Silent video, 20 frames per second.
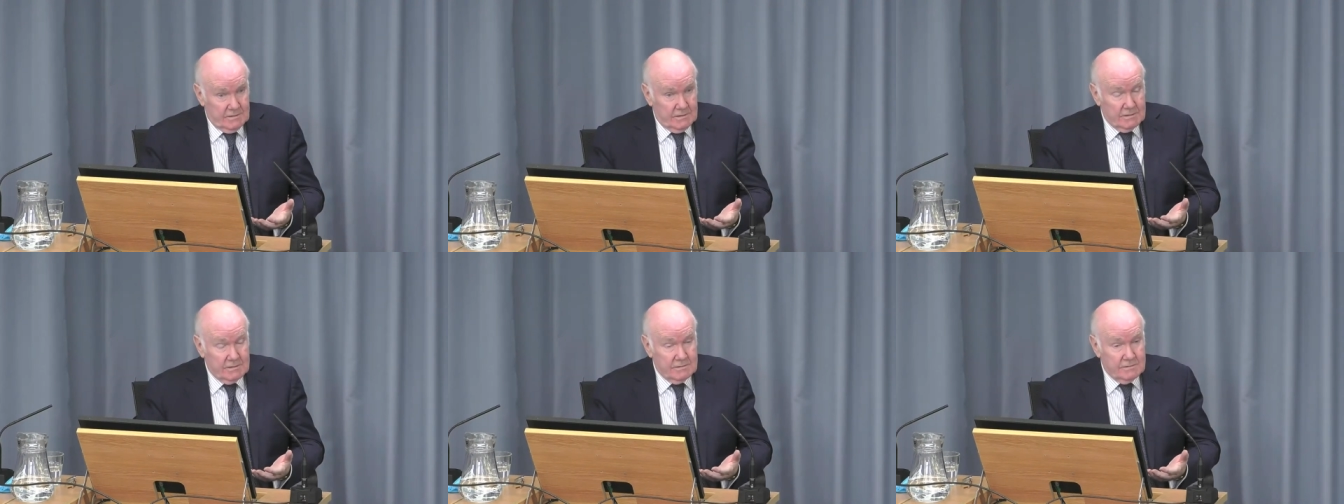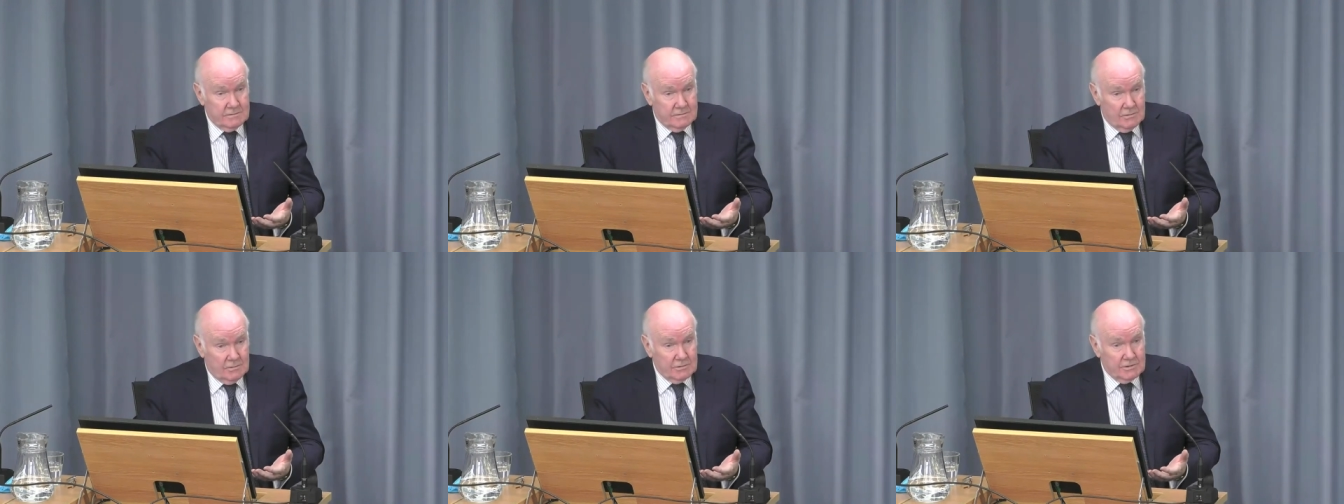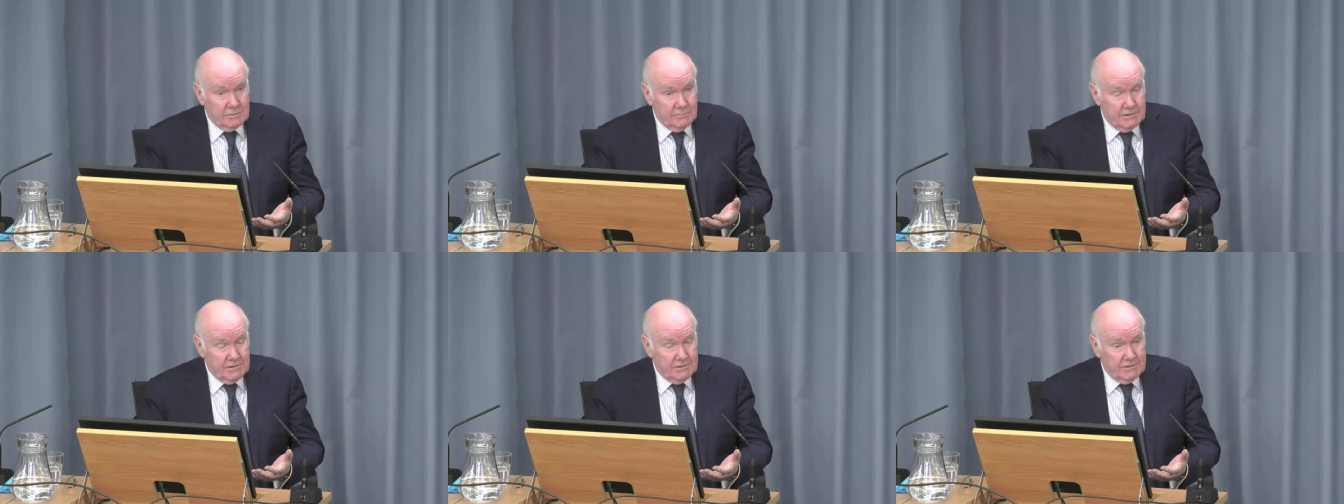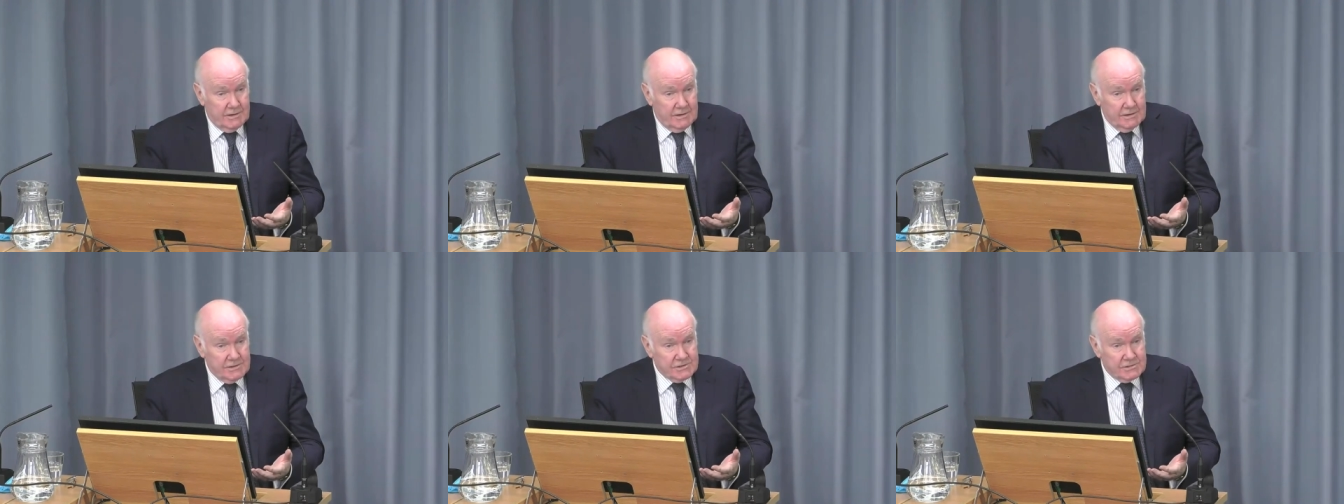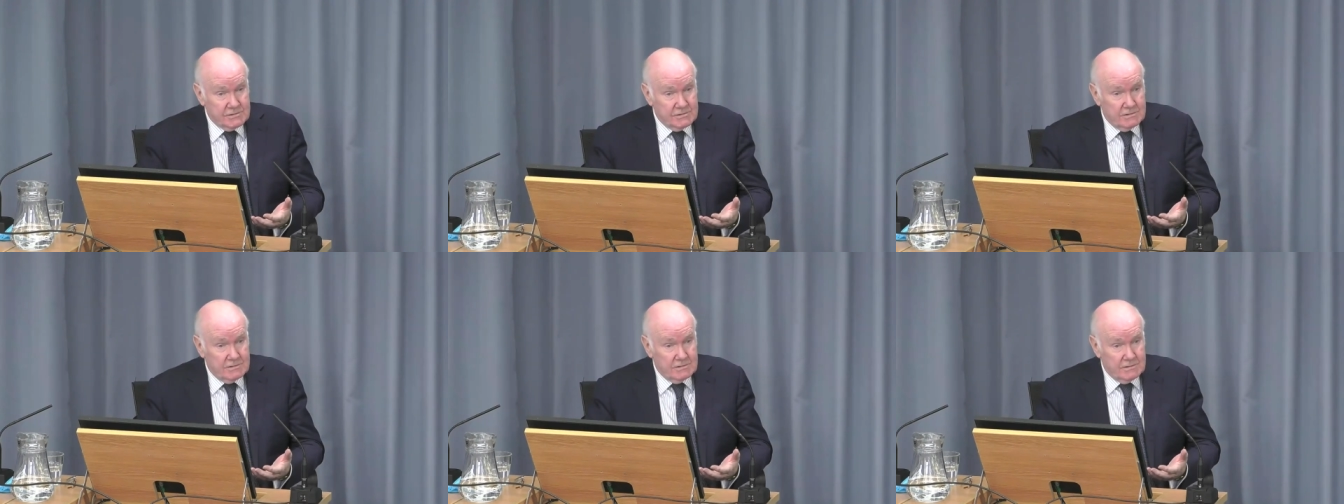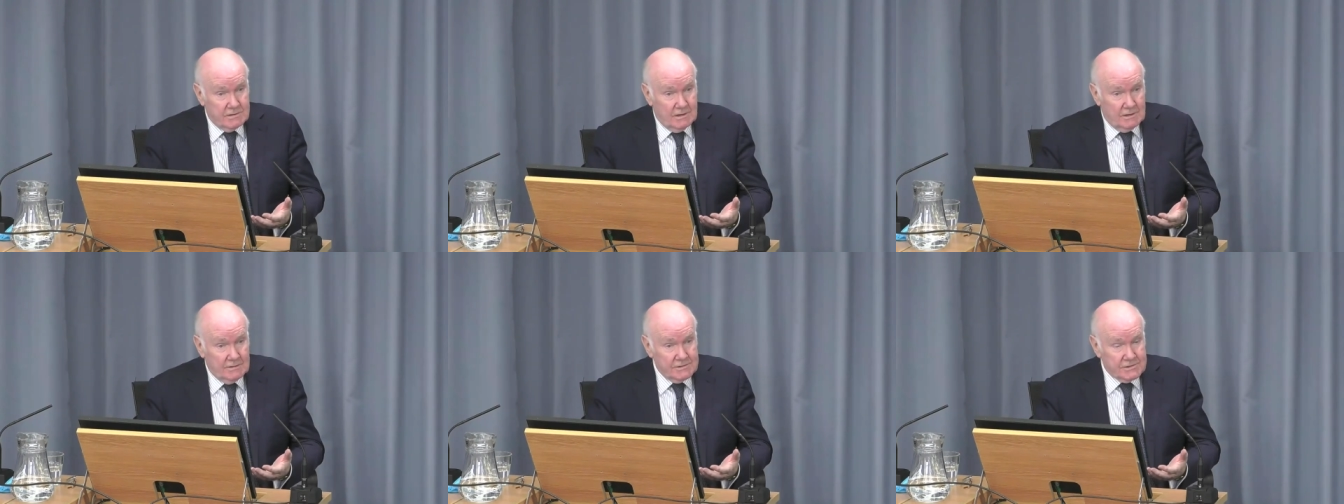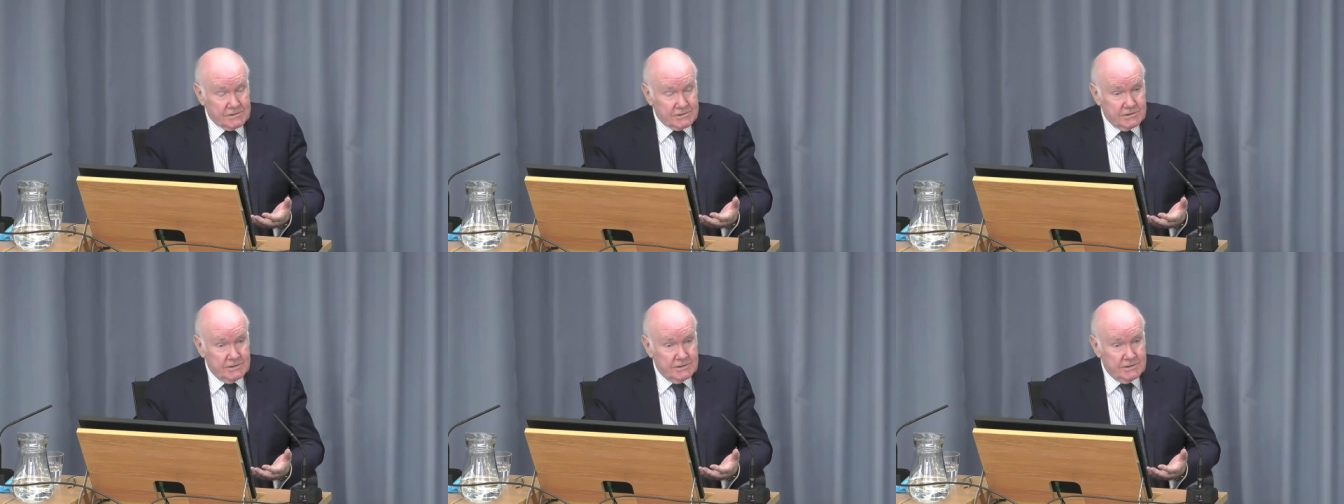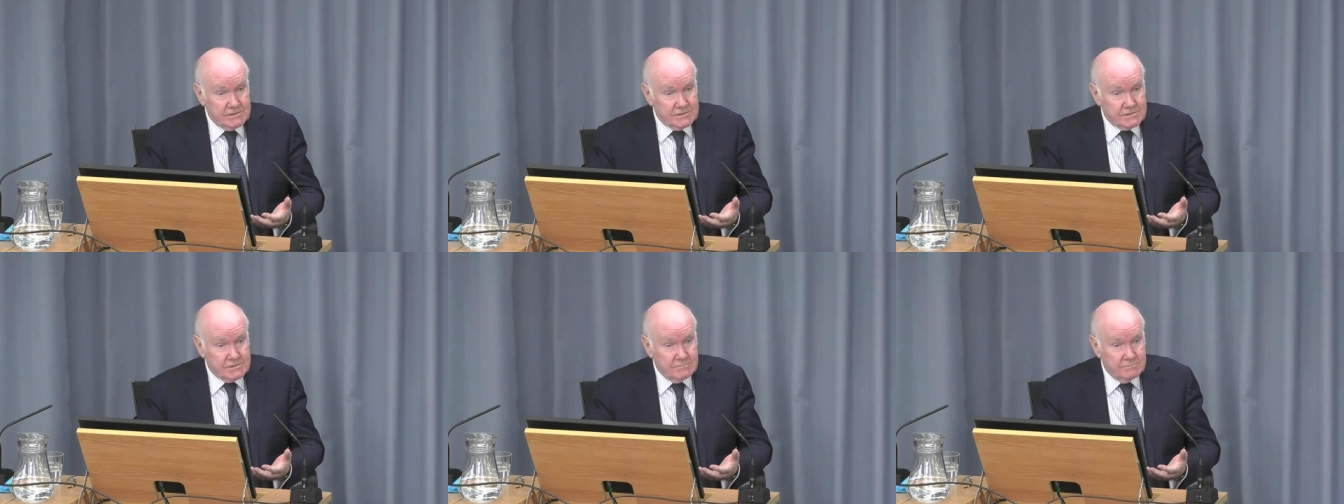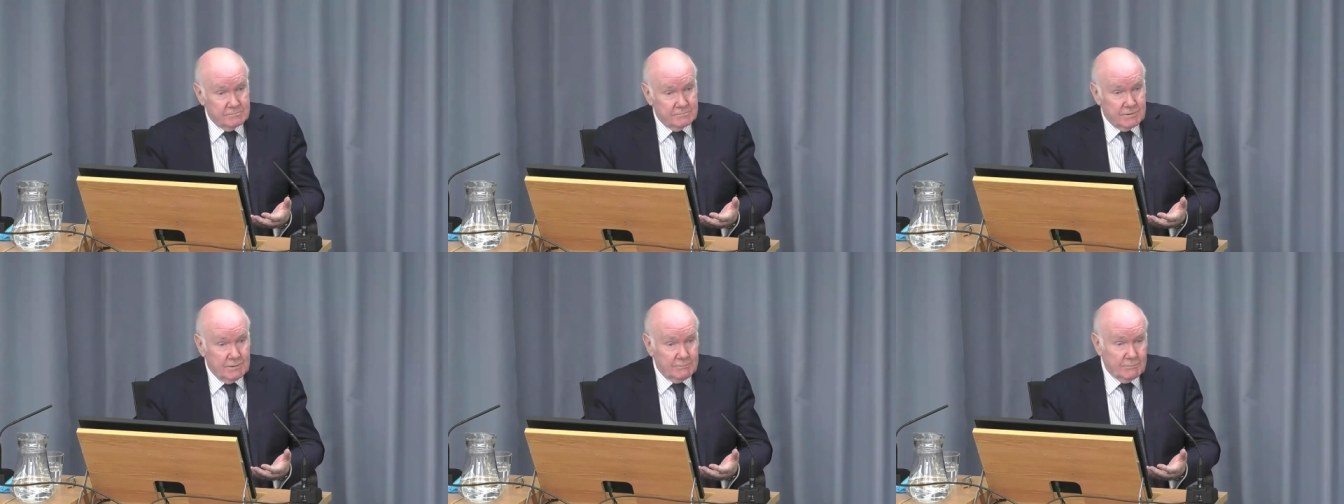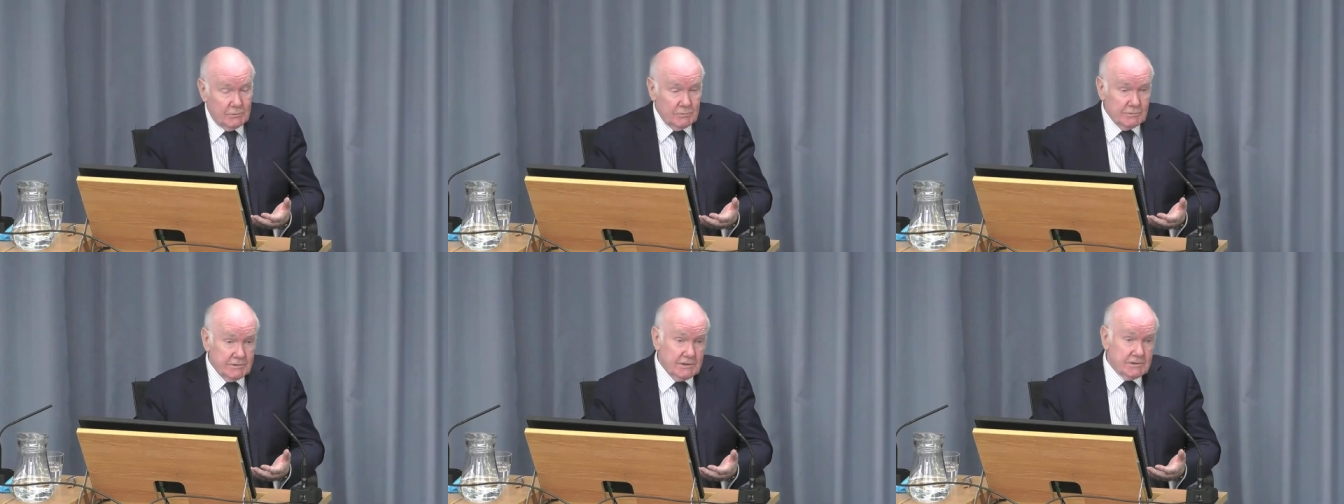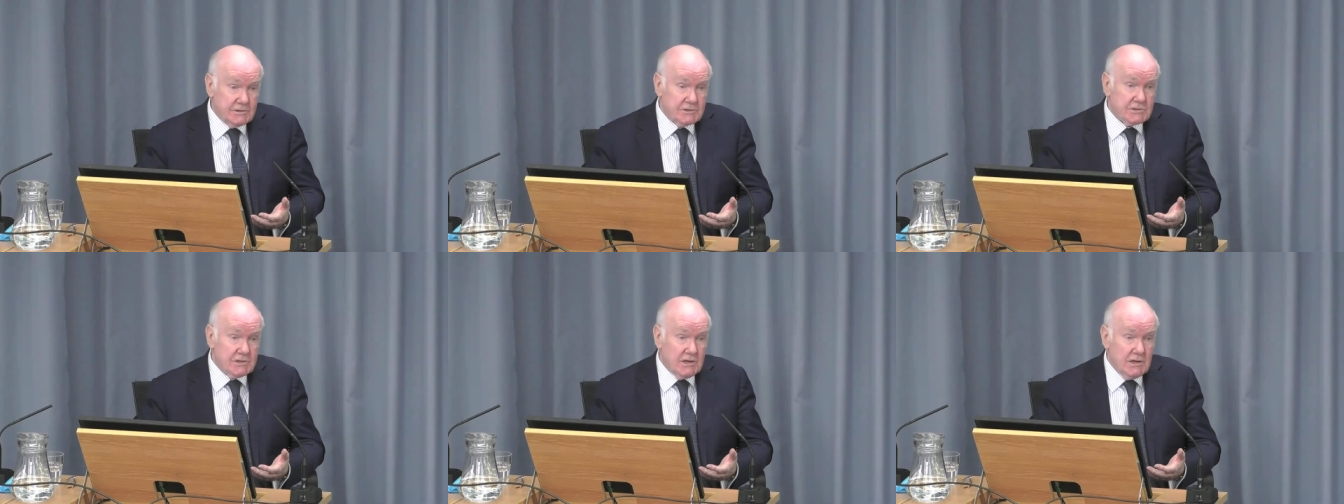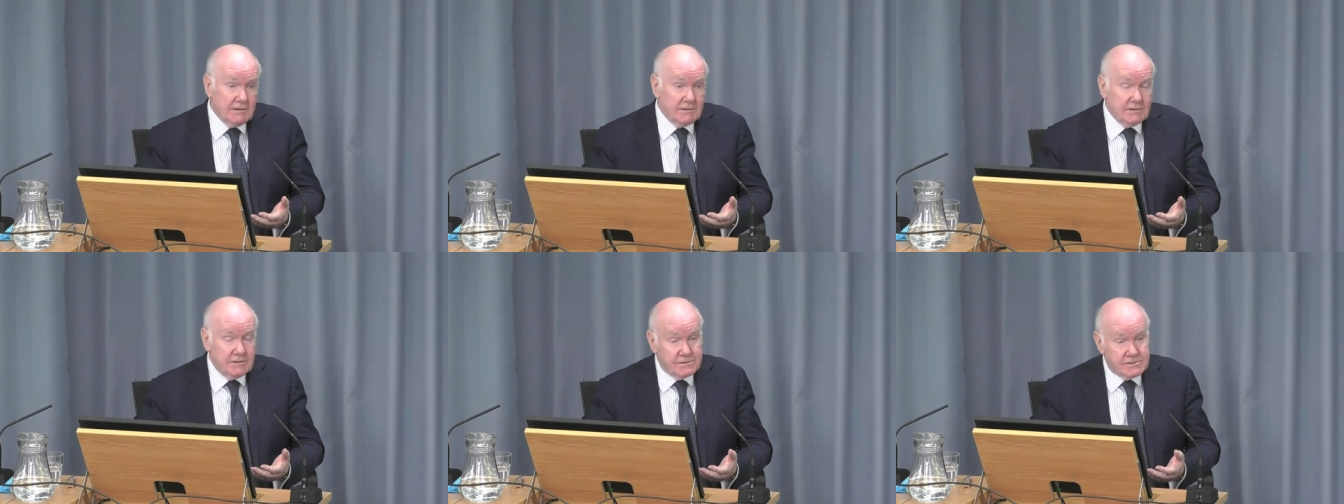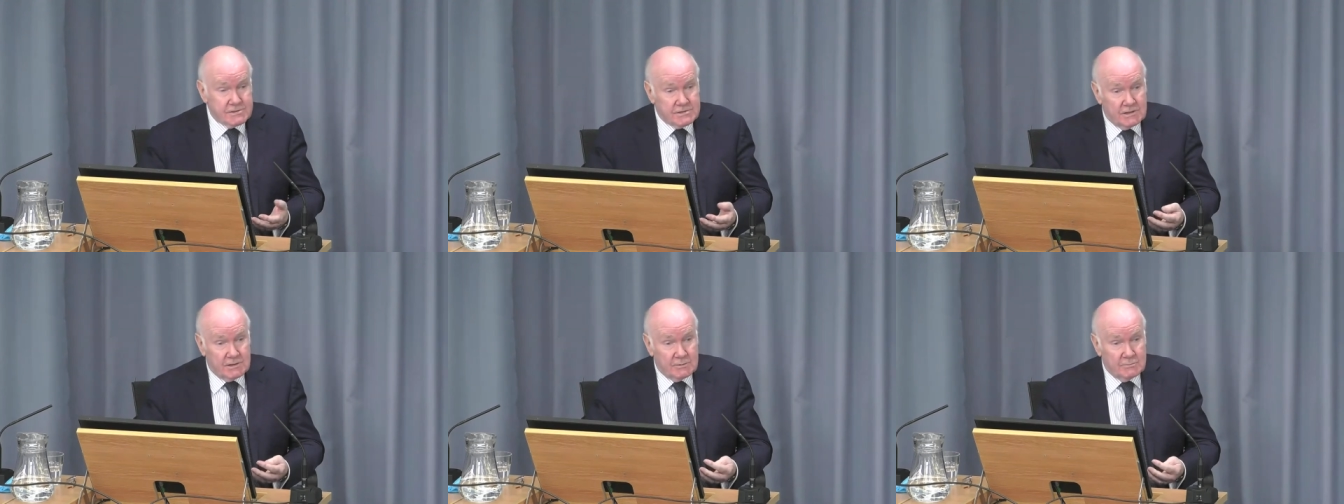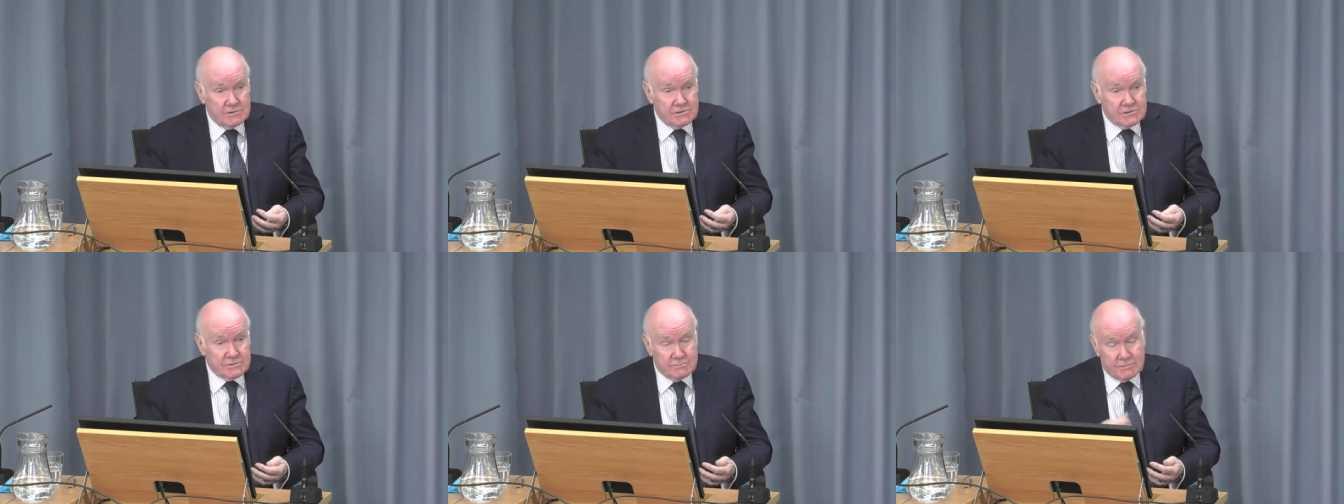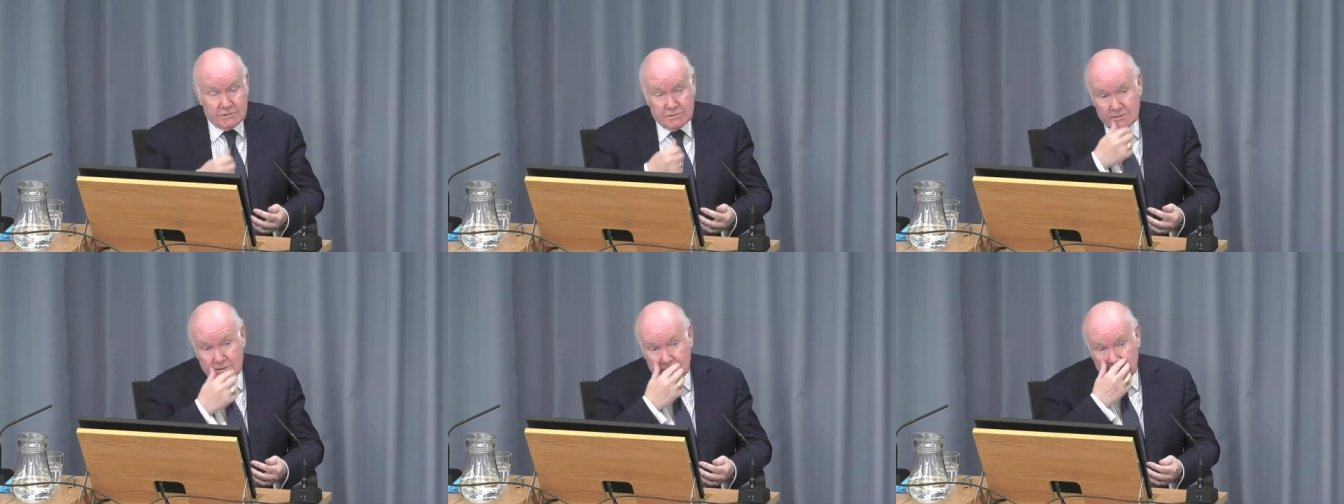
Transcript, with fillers: and documentation illustrates that people did try to distinguish